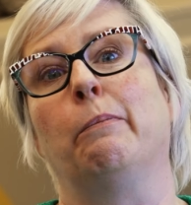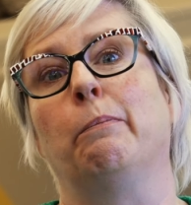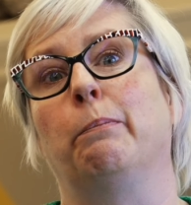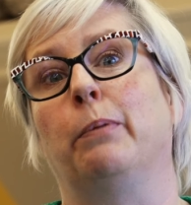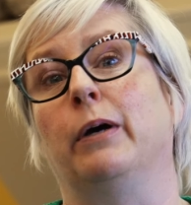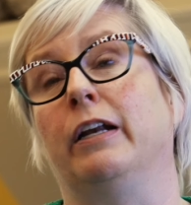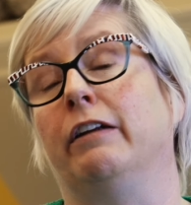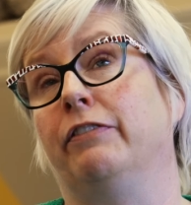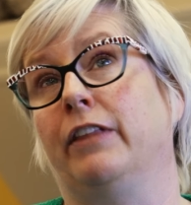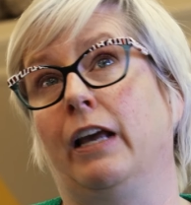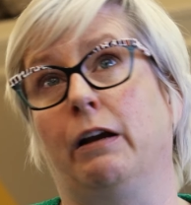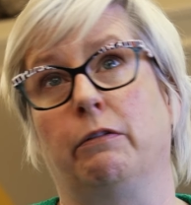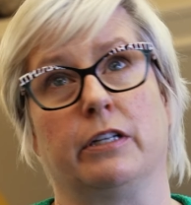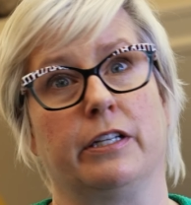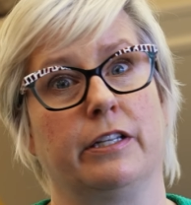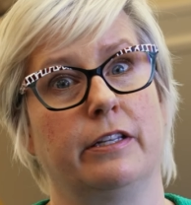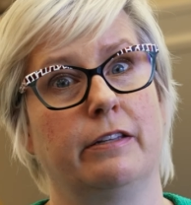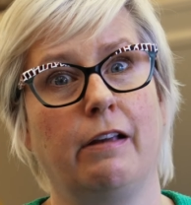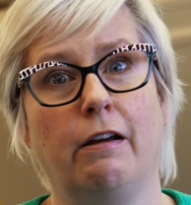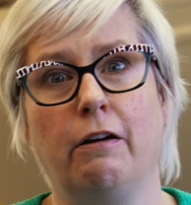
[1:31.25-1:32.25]
But if that were
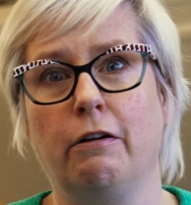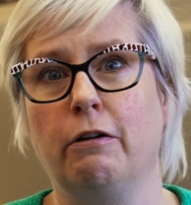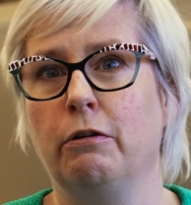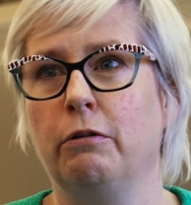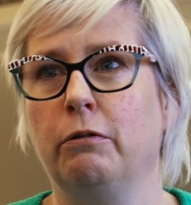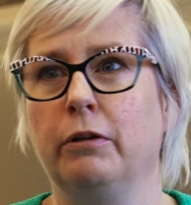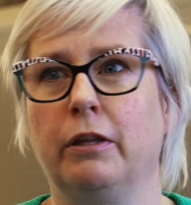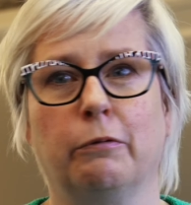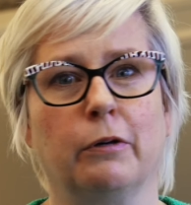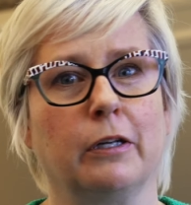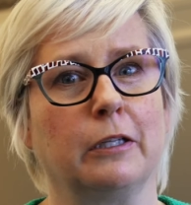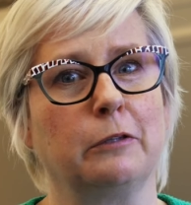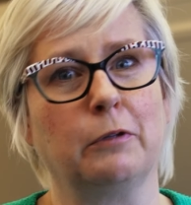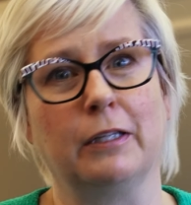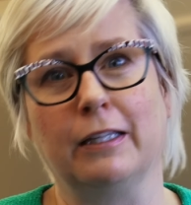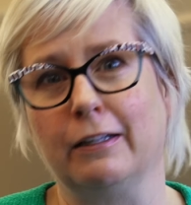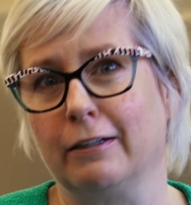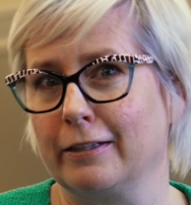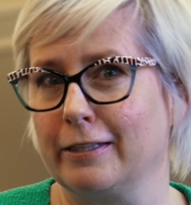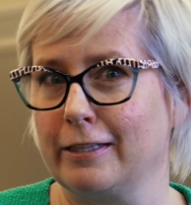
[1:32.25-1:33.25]
so, the world
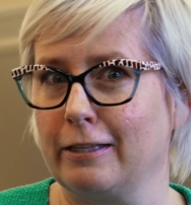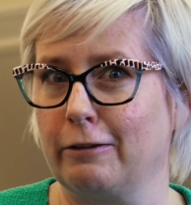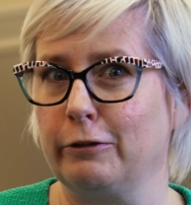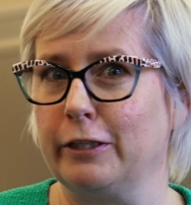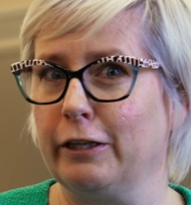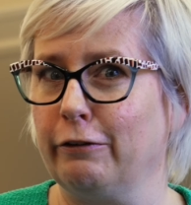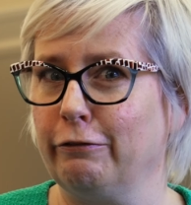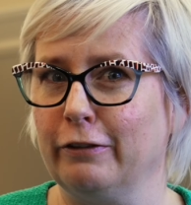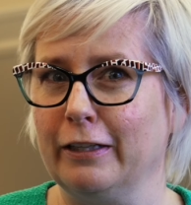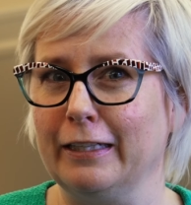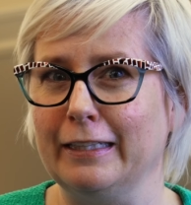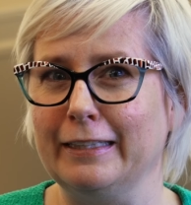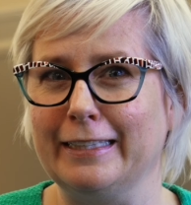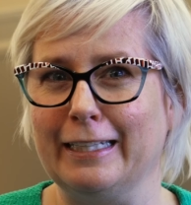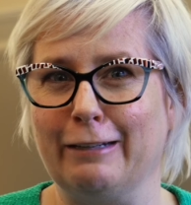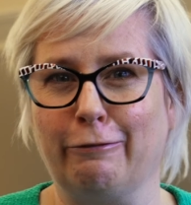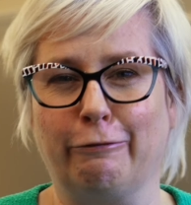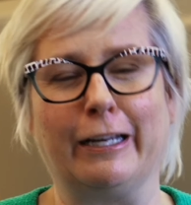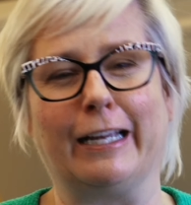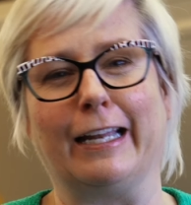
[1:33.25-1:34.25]
would look so different
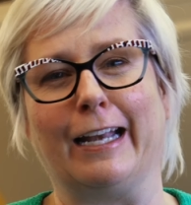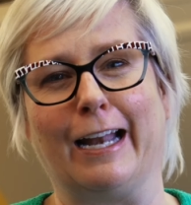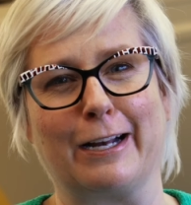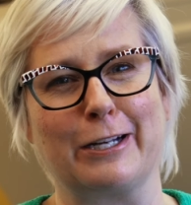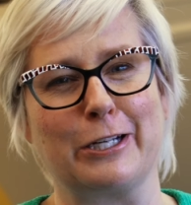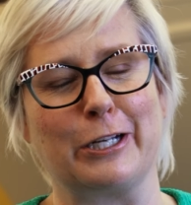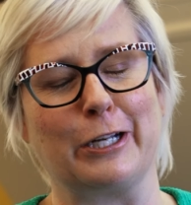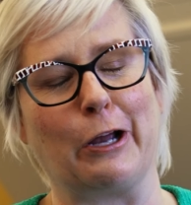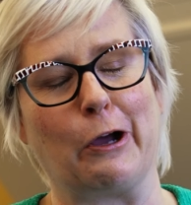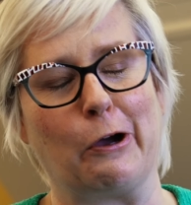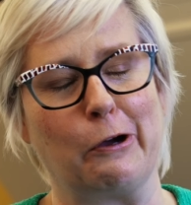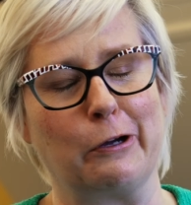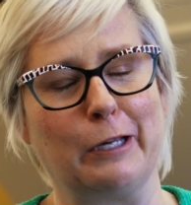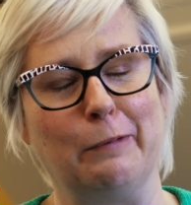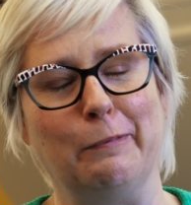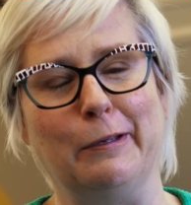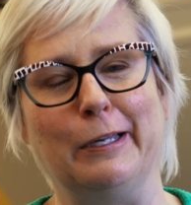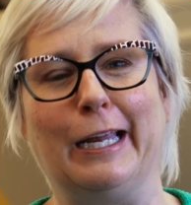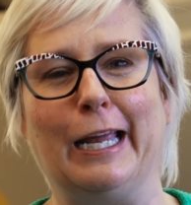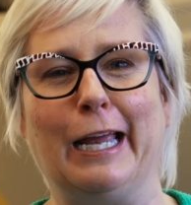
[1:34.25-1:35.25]
if we could actually all
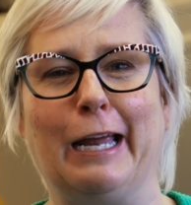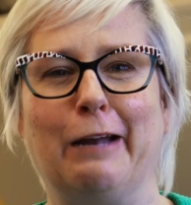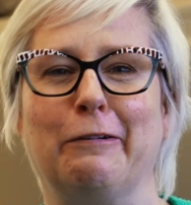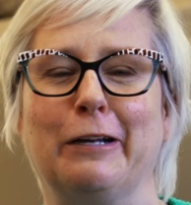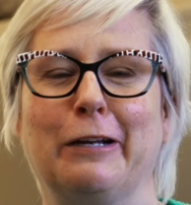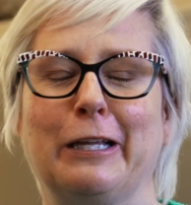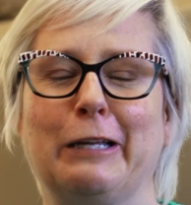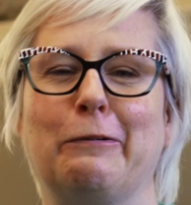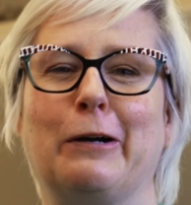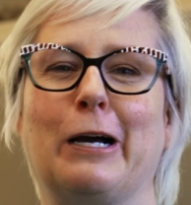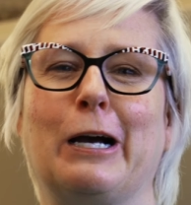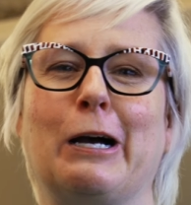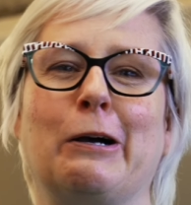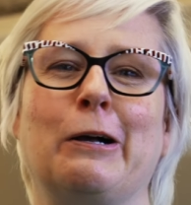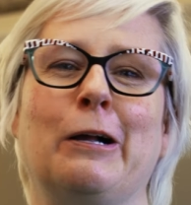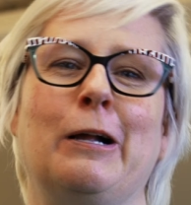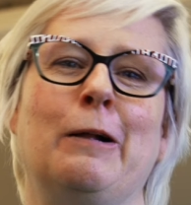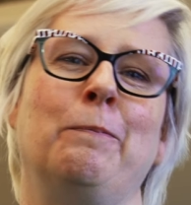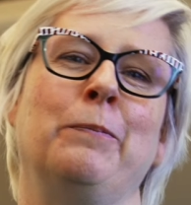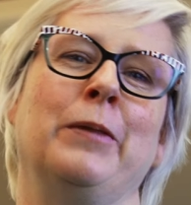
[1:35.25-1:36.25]
communicate really well.